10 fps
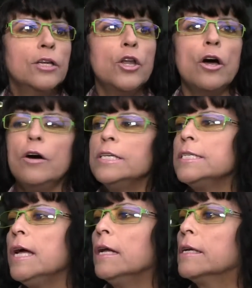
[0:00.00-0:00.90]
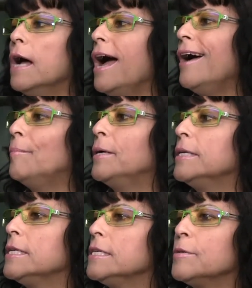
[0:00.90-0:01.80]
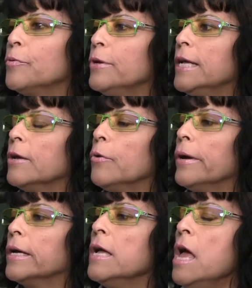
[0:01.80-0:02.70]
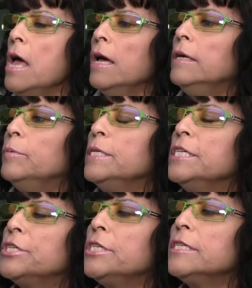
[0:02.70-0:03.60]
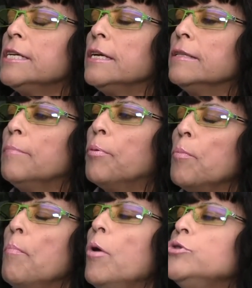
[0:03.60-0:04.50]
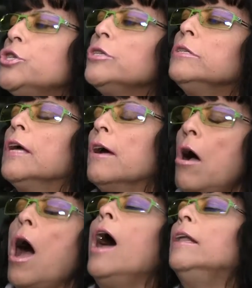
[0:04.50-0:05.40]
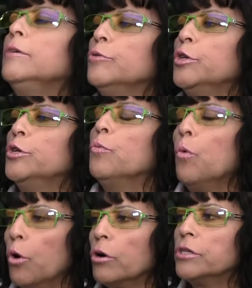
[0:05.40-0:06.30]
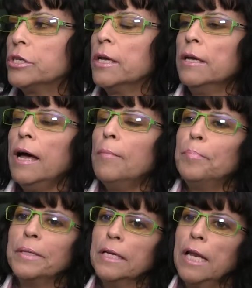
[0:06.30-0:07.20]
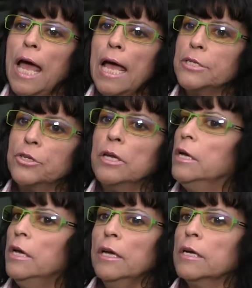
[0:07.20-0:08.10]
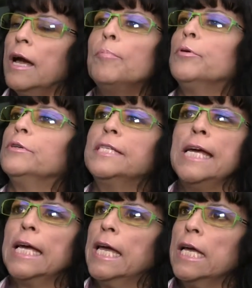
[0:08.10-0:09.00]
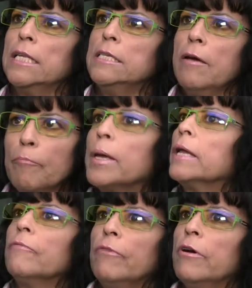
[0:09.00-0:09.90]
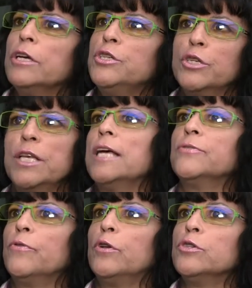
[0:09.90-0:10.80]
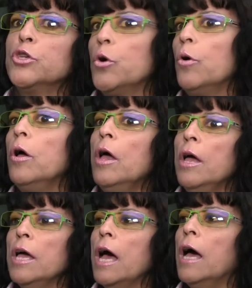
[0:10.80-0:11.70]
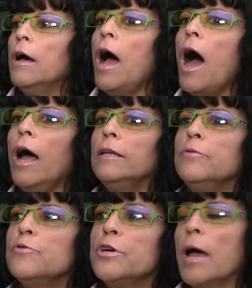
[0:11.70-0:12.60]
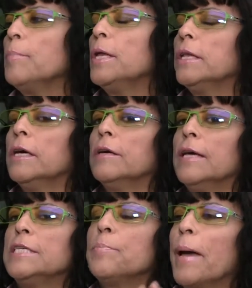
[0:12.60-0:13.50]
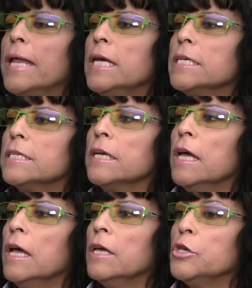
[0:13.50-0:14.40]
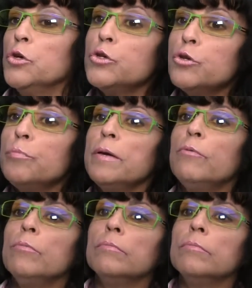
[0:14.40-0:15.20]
No, it's not common, and it's really annoying. I mean, it's just the promotion that Hollywood worked up in the last couple of decades have been very successful. So Hollywood, I mean, the Hispanics used to be